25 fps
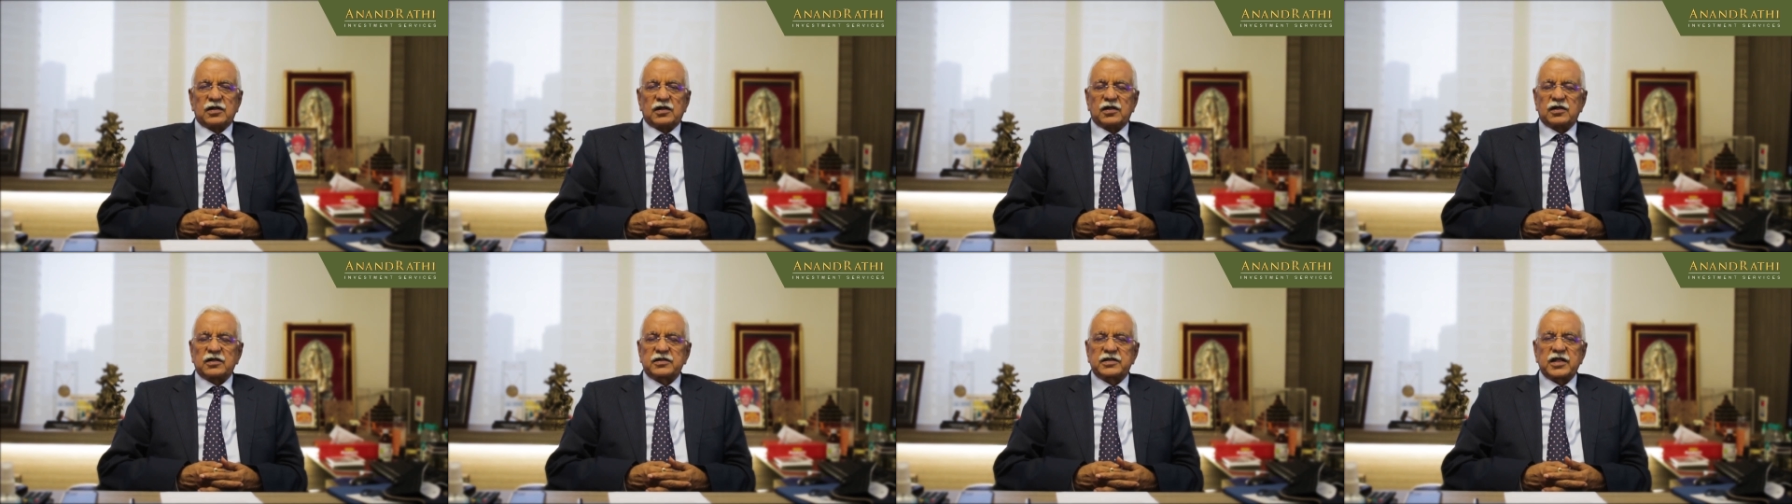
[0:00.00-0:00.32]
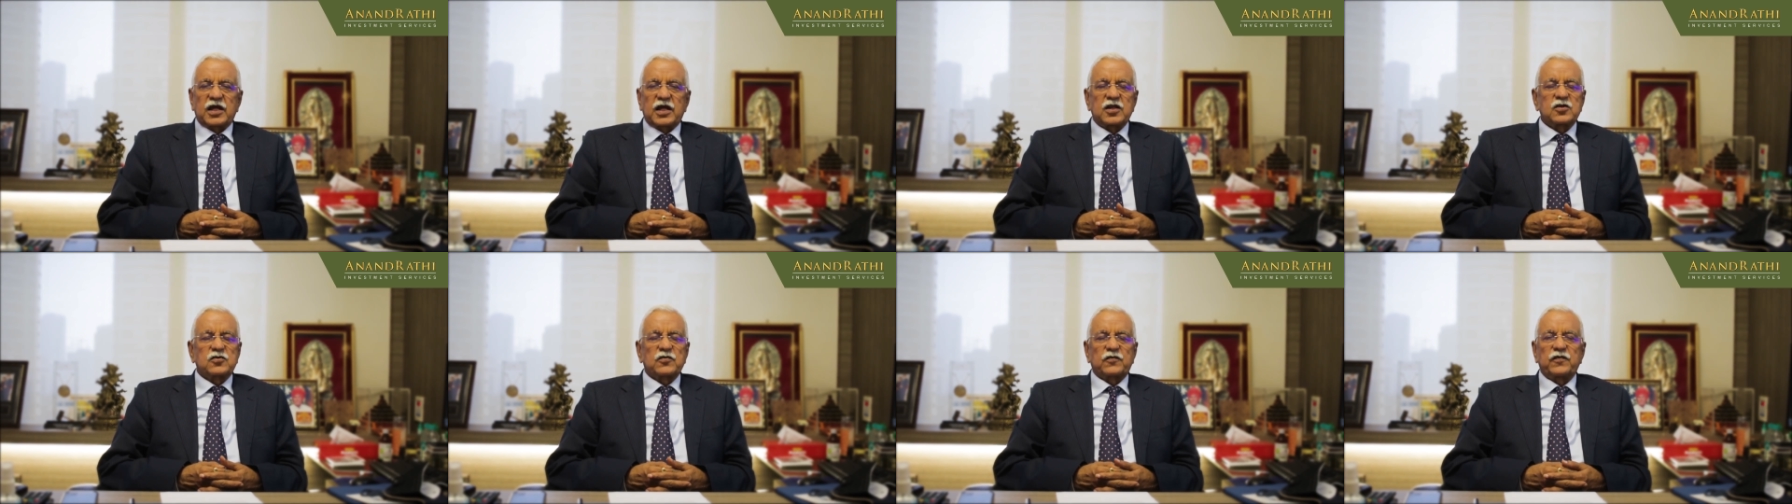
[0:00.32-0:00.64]
10
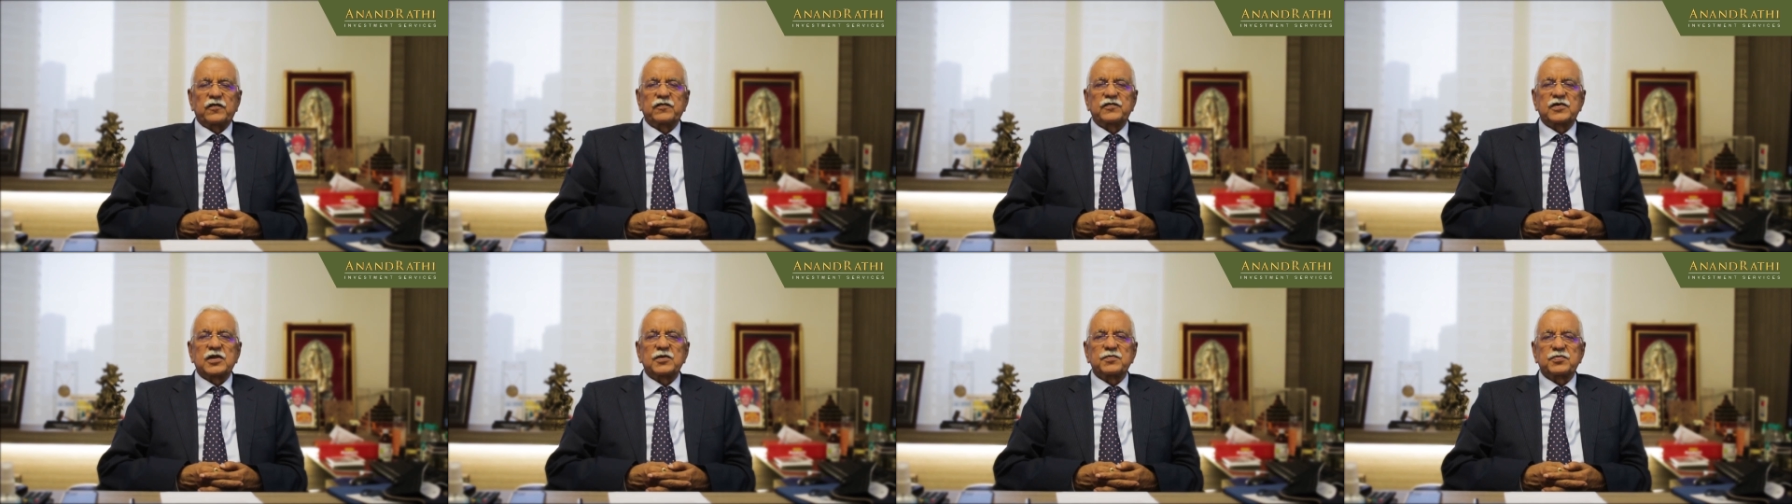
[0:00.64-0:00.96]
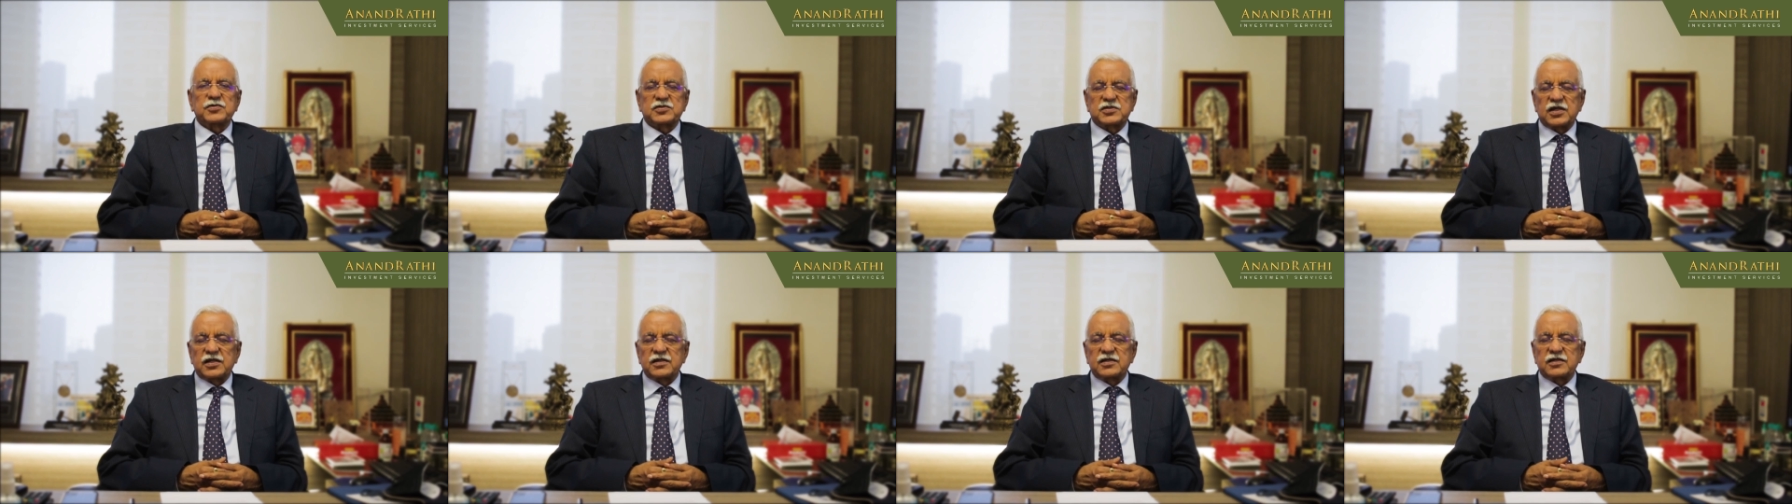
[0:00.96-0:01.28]
to
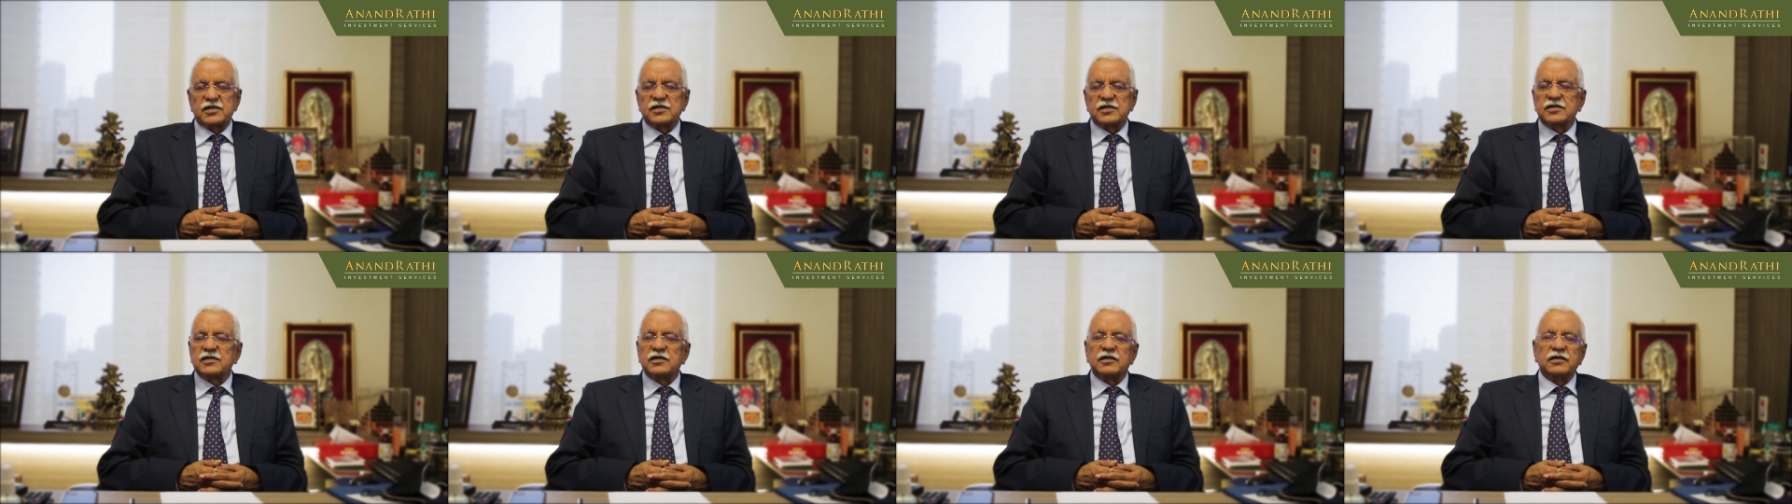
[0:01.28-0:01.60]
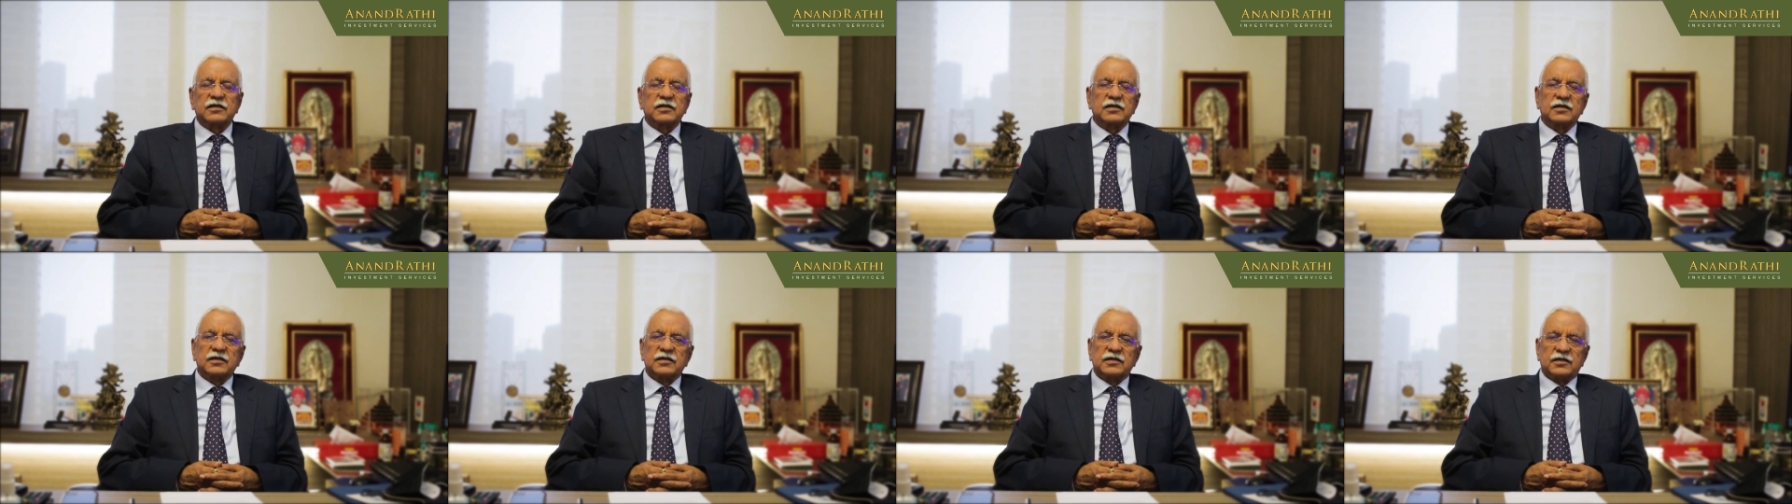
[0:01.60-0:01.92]
15%
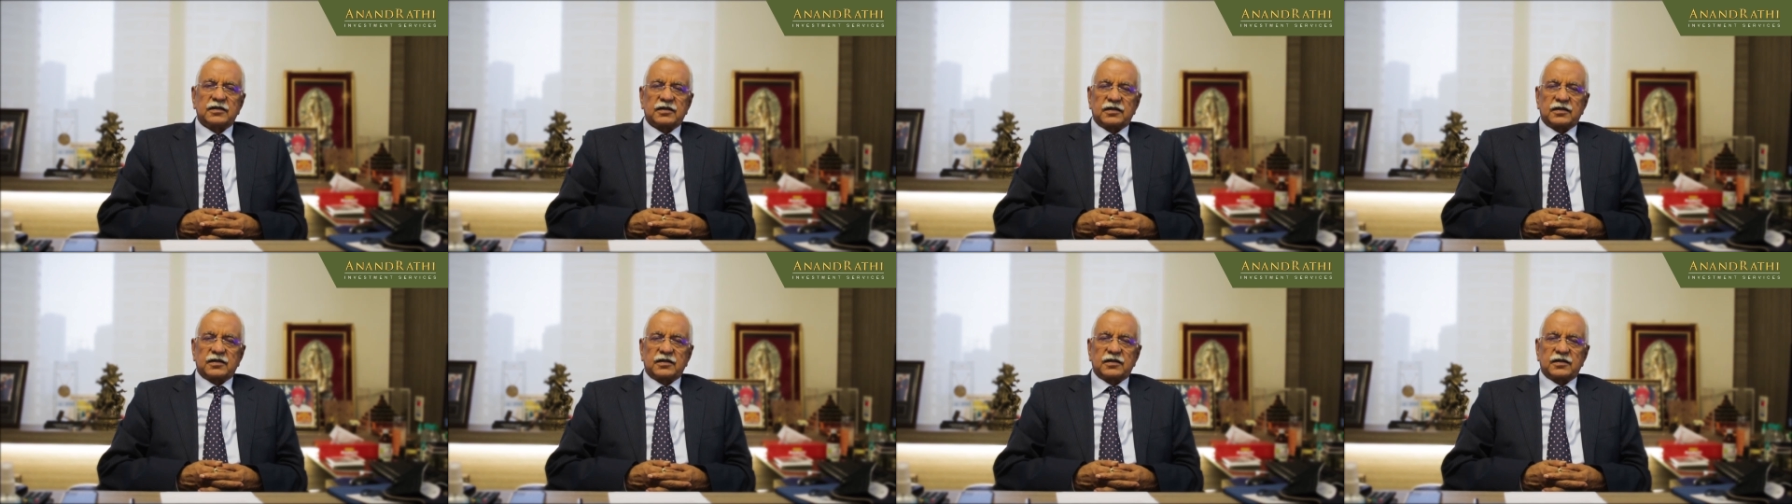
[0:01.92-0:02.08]
return